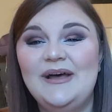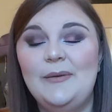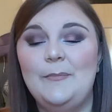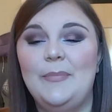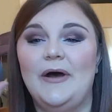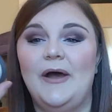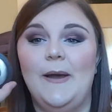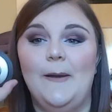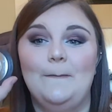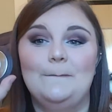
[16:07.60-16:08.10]

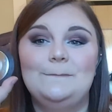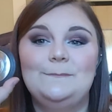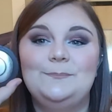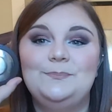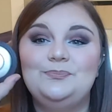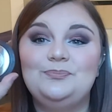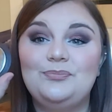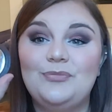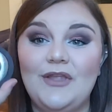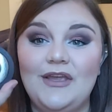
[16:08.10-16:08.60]
But
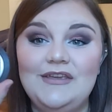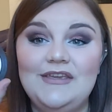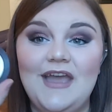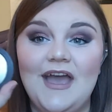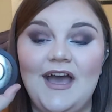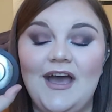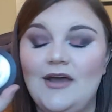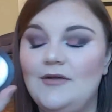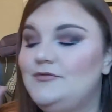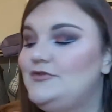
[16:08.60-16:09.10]

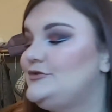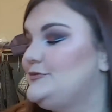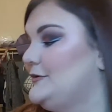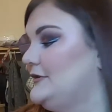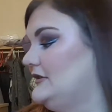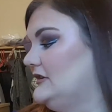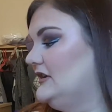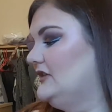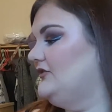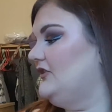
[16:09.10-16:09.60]
yeah, I've just
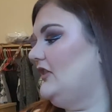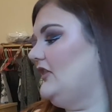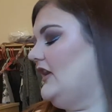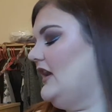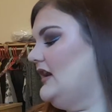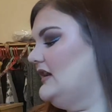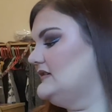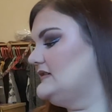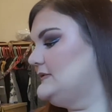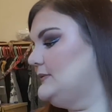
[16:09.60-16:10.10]
been loving
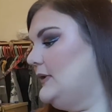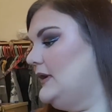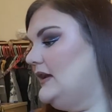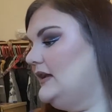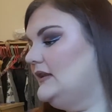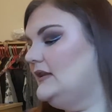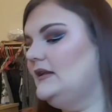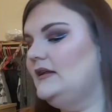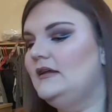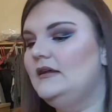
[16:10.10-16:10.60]
that as
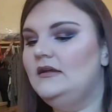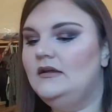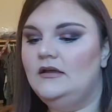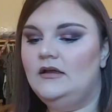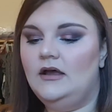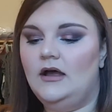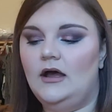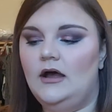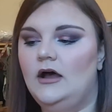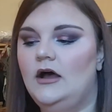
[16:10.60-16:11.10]
well.
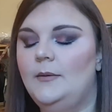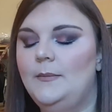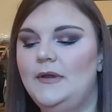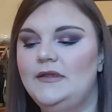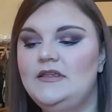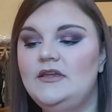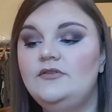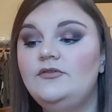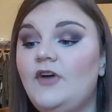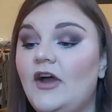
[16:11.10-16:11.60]

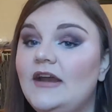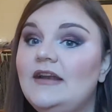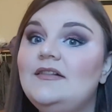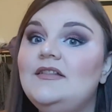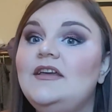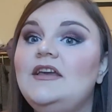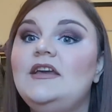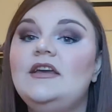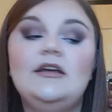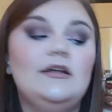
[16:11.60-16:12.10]
And then
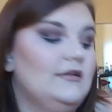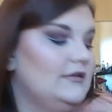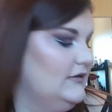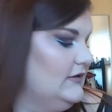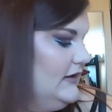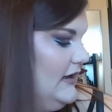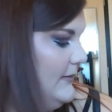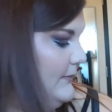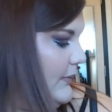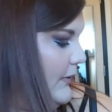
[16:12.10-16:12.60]
finally,
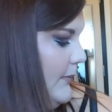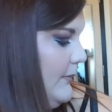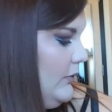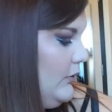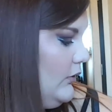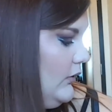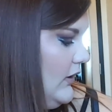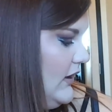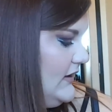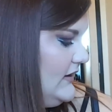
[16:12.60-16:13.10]
lip
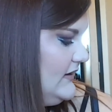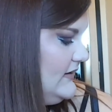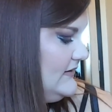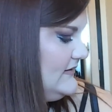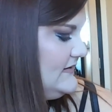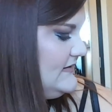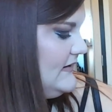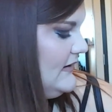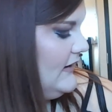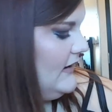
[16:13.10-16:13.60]

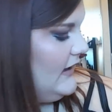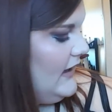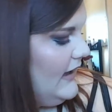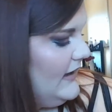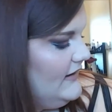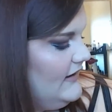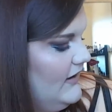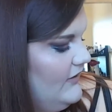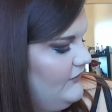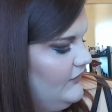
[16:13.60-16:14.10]
products.
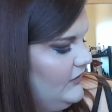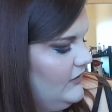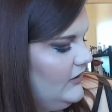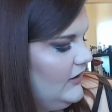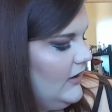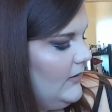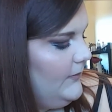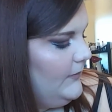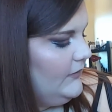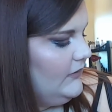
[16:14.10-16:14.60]
I have a
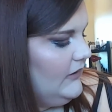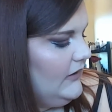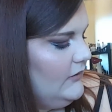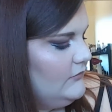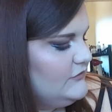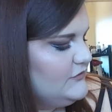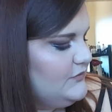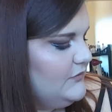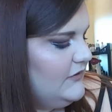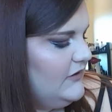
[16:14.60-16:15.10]
couple. It
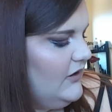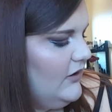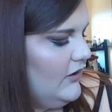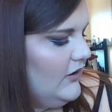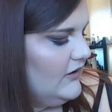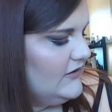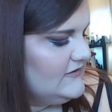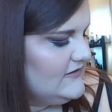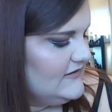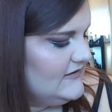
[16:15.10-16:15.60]
was really
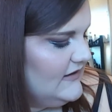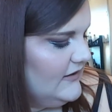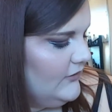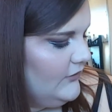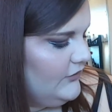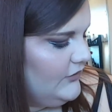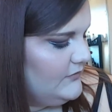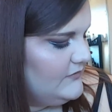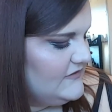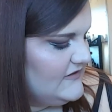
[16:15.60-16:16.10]
hard to
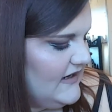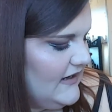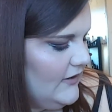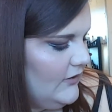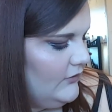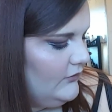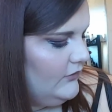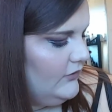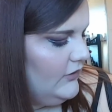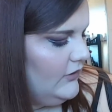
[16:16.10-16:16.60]
narrow them
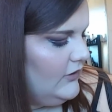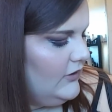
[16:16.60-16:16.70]
down.